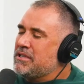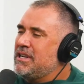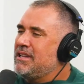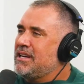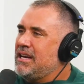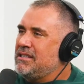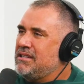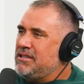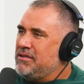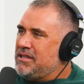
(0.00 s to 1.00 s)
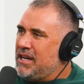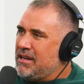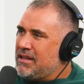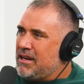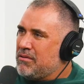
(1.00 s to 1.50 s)
percent of the cases do you
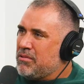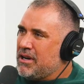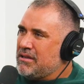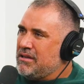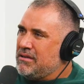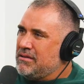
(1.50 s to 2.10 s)
take that are brought to you?